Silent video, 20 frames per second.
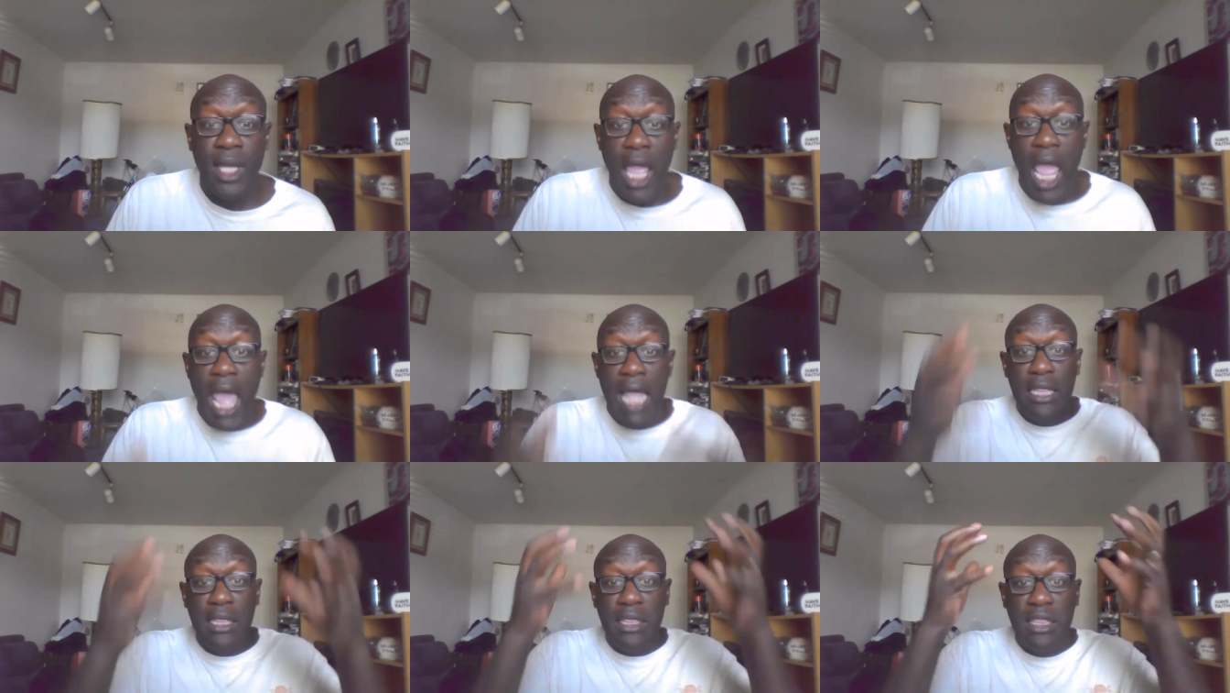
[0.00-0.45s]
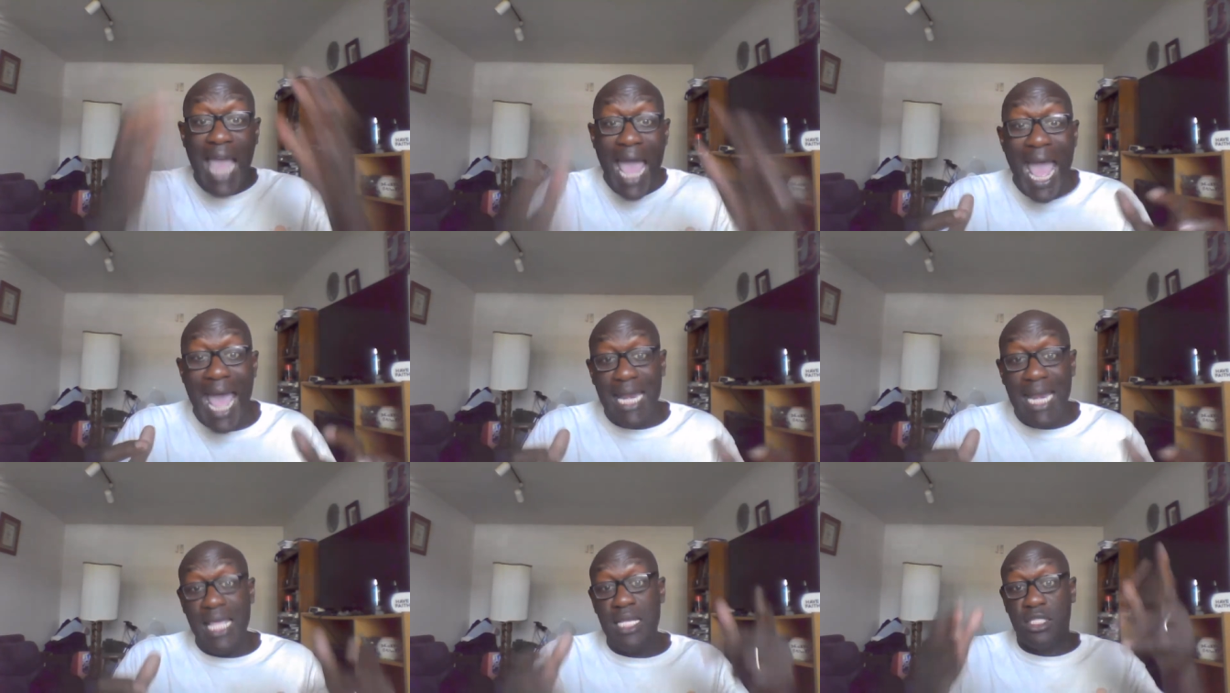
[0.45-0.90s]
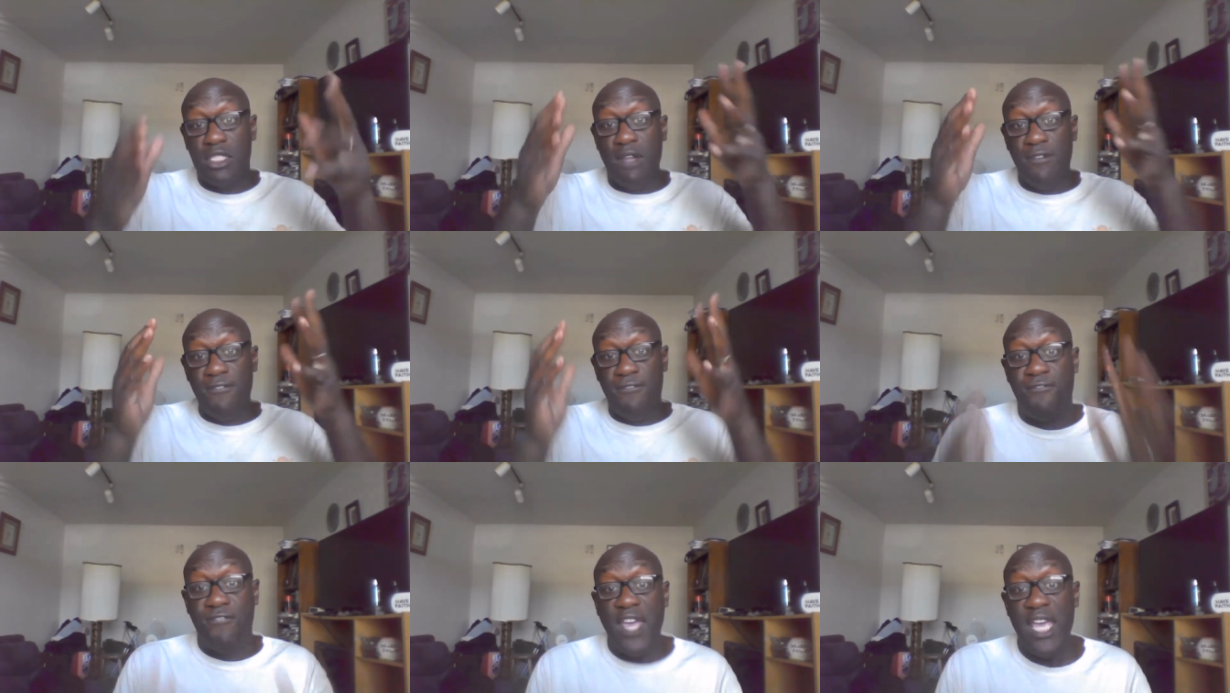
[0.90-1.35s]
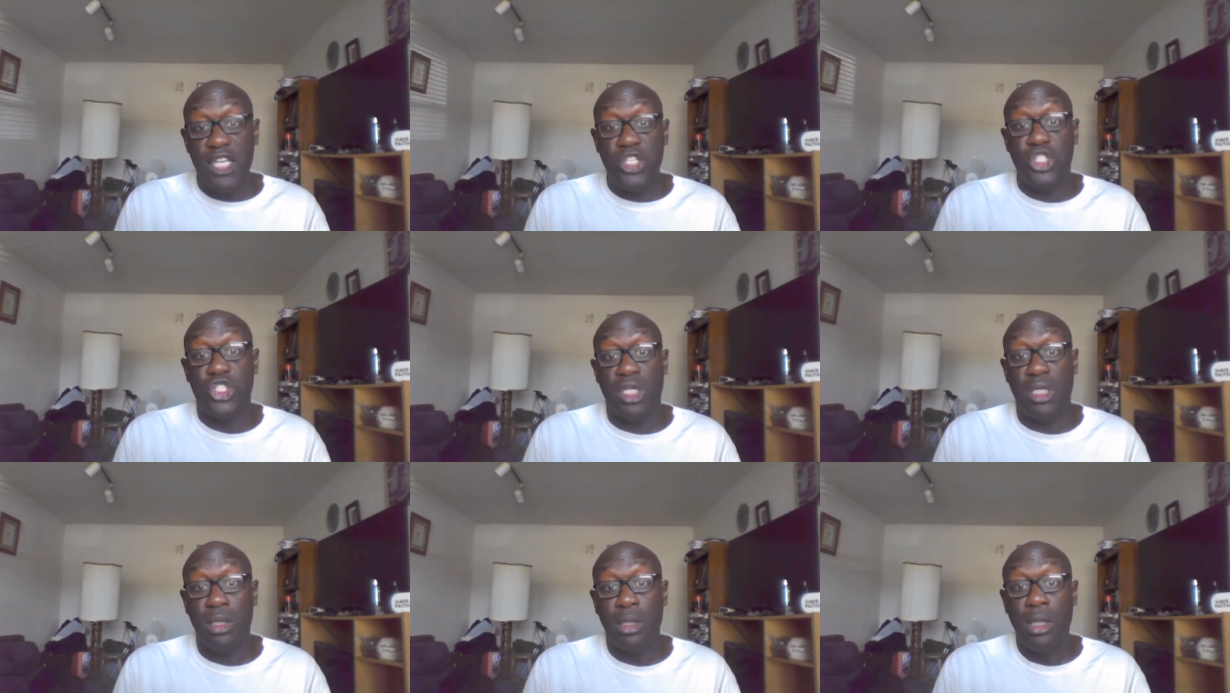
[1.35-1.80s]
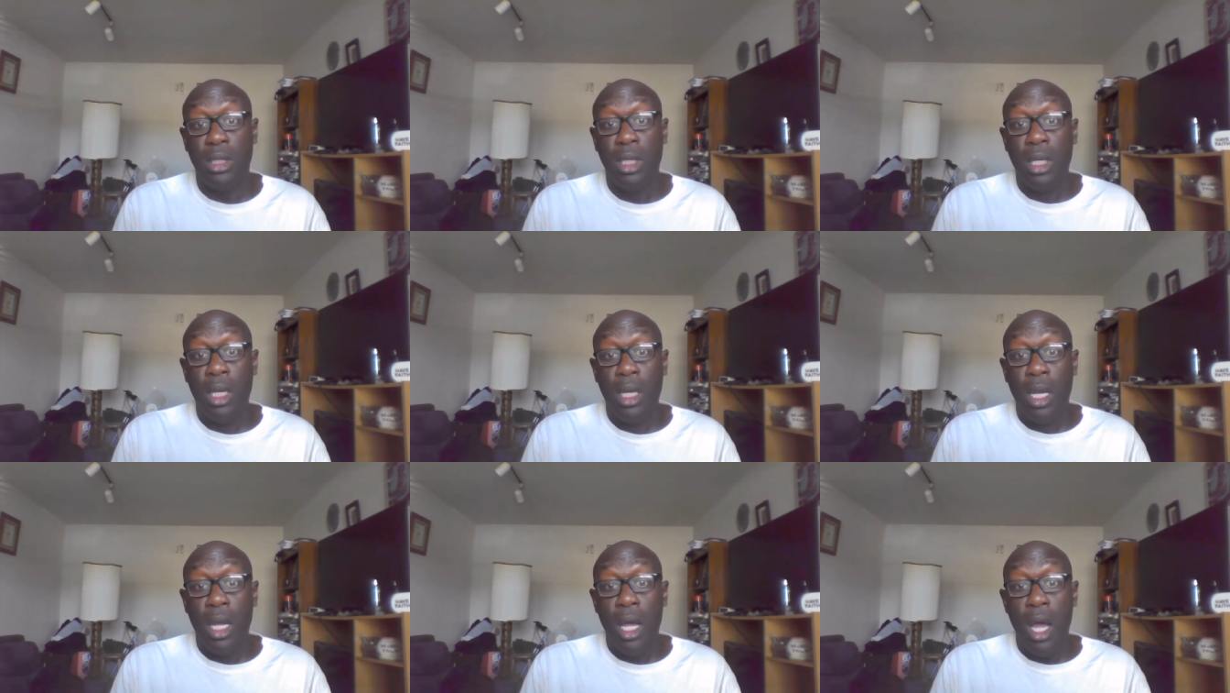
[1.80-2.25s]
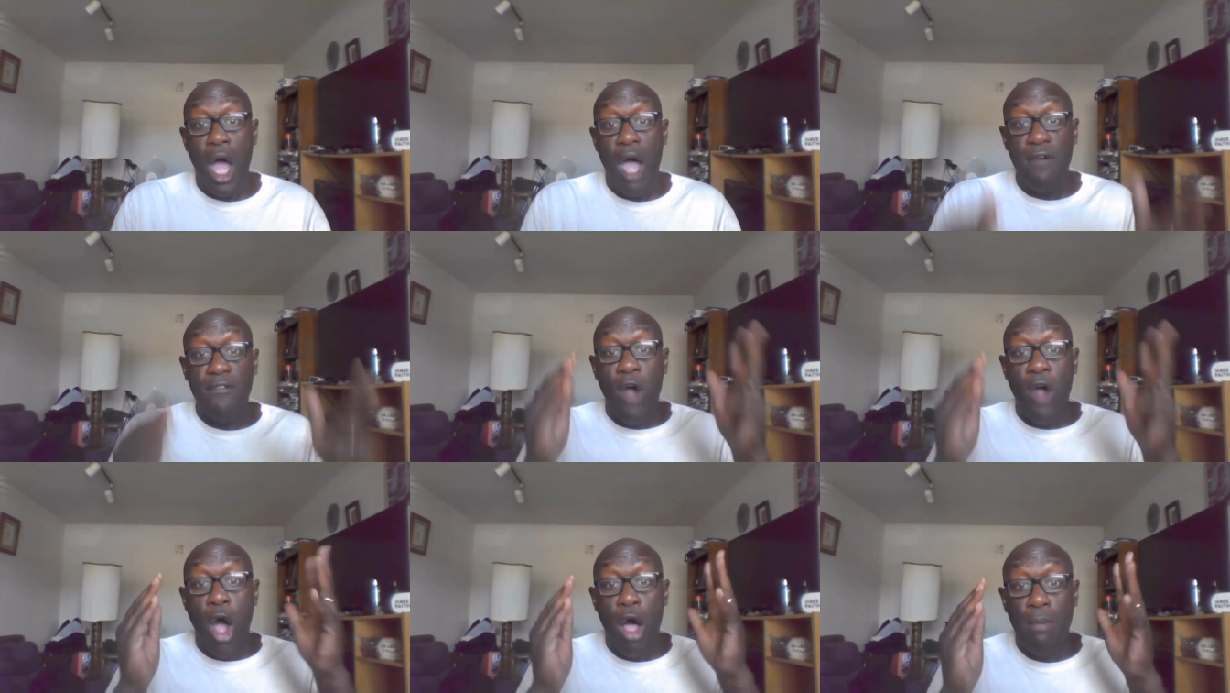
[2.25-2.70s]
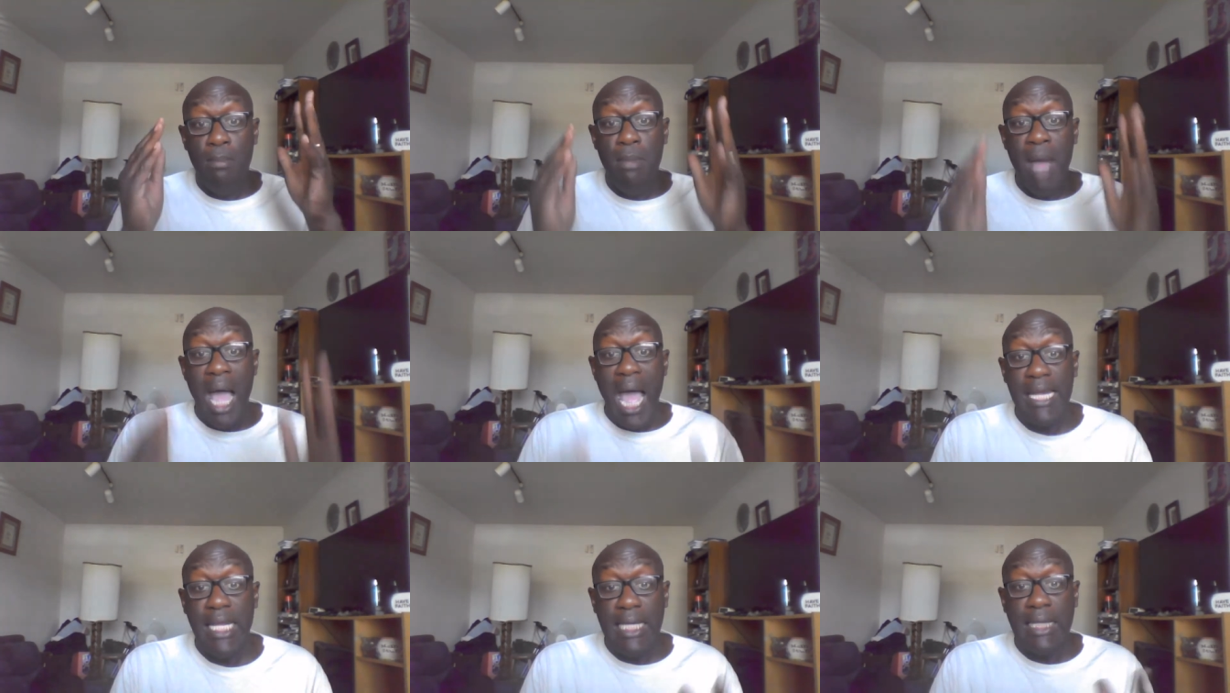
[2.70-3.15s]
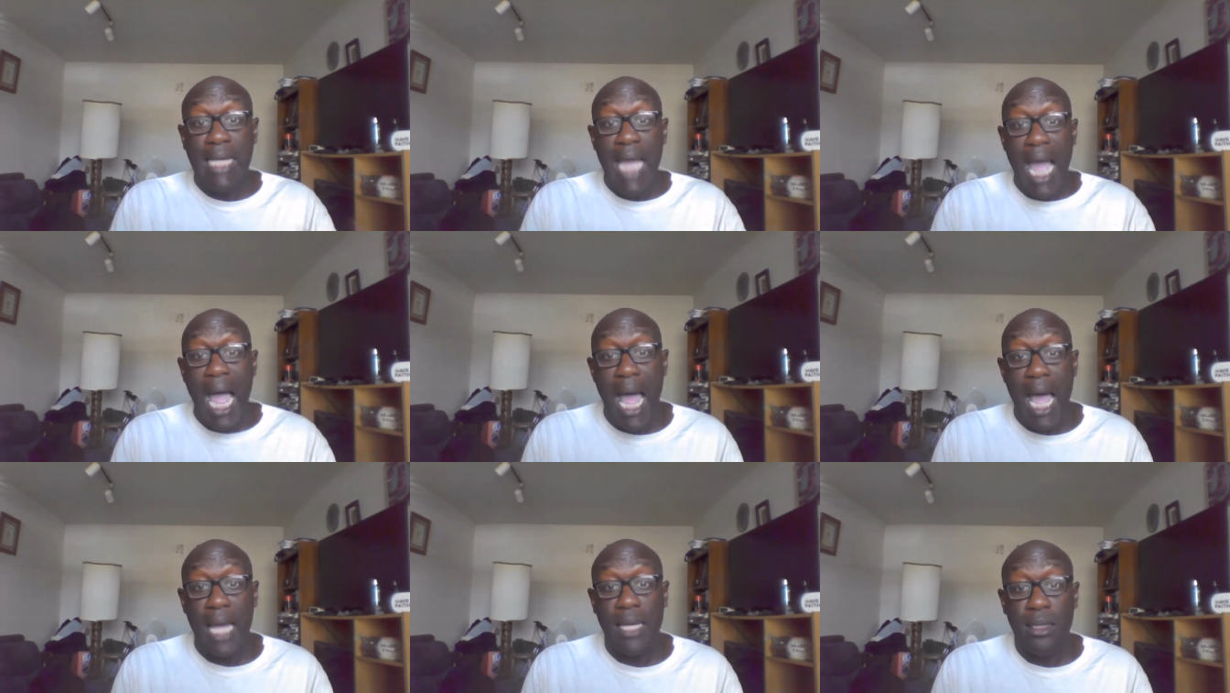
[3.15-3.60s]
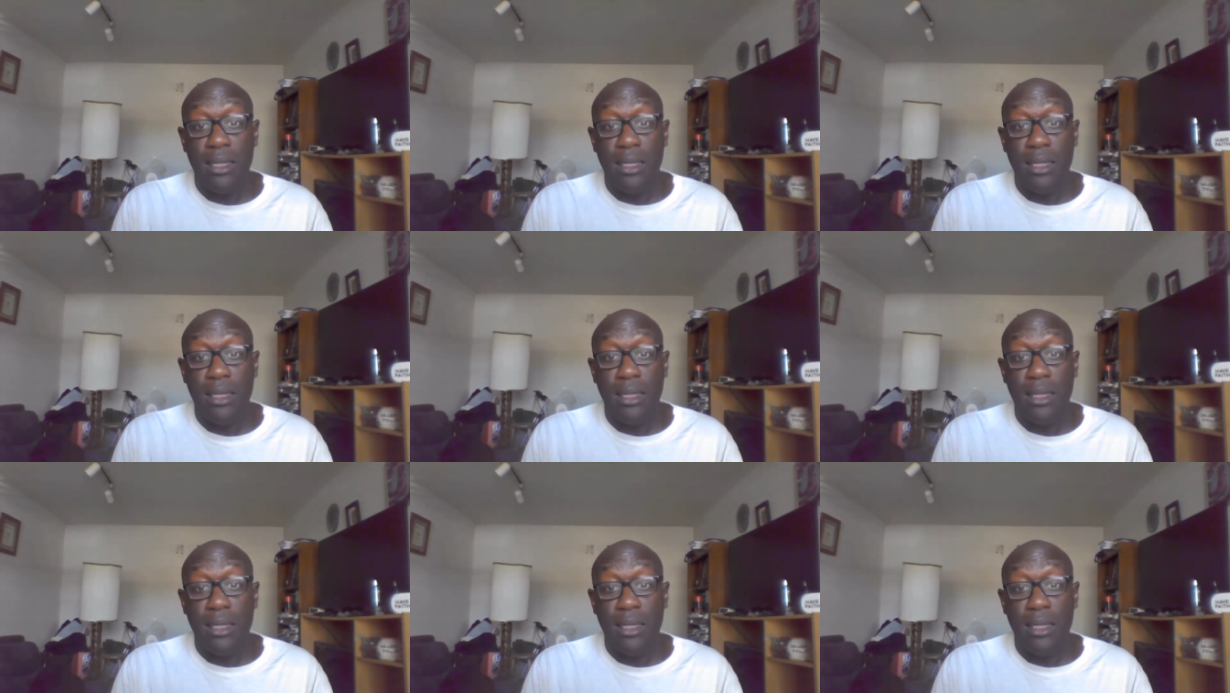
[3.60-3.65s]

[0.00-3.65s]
And that is the vision of Almighty God.